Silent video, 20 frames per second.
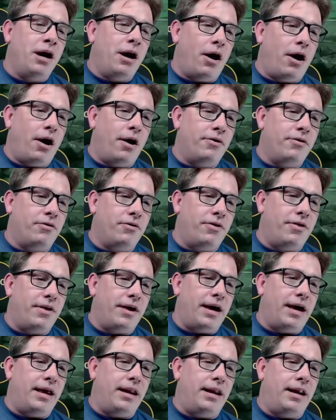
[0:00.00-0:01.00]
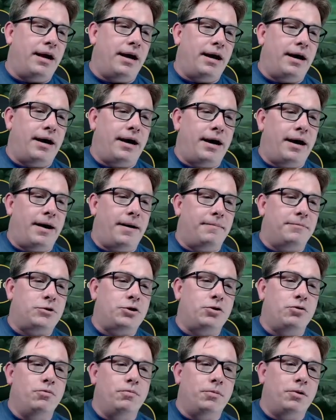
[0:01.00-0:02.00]
other than
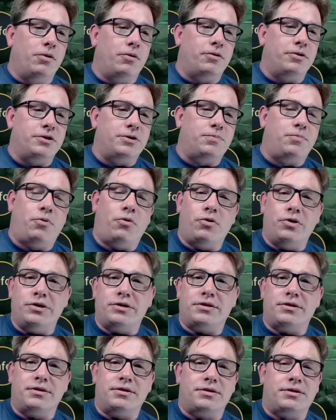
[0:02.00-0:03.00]
Tomb Lord's poisons.